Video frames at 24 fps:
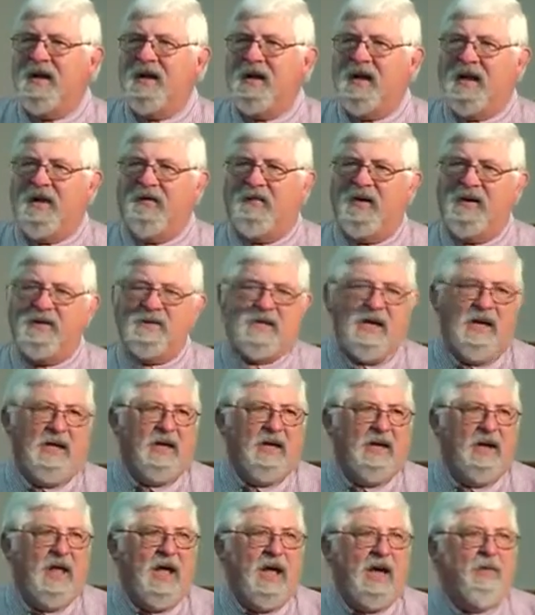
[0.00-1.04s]
And if he's
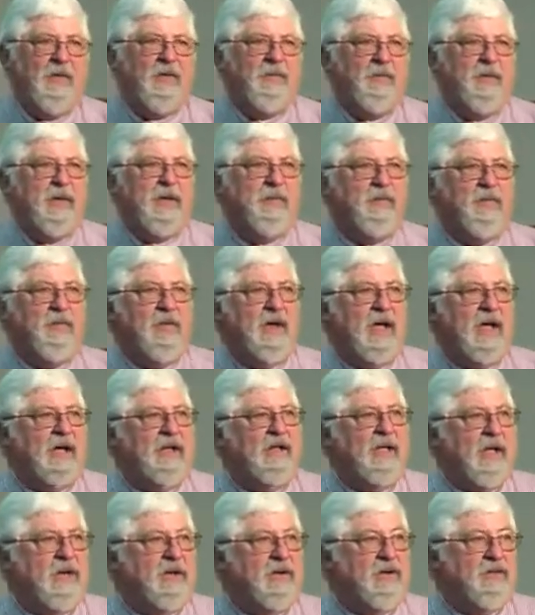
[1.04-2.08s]
hanging out with people like
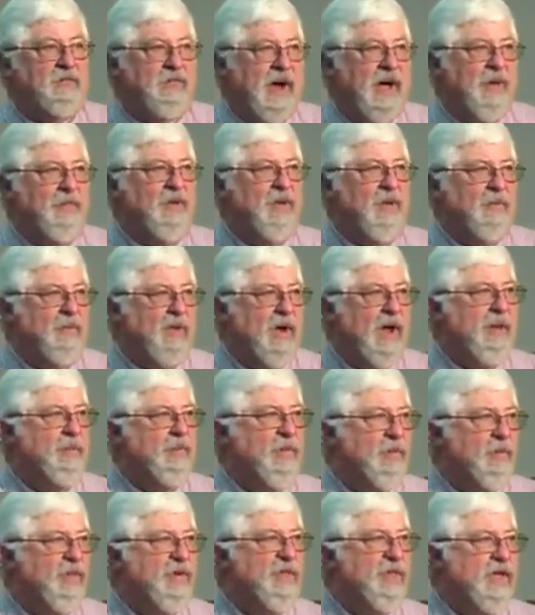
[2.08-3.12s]
that, there's probably a
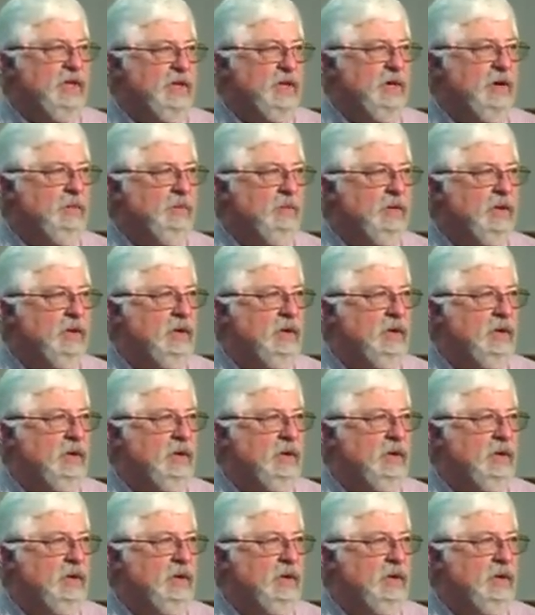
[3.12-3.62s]
problem with him.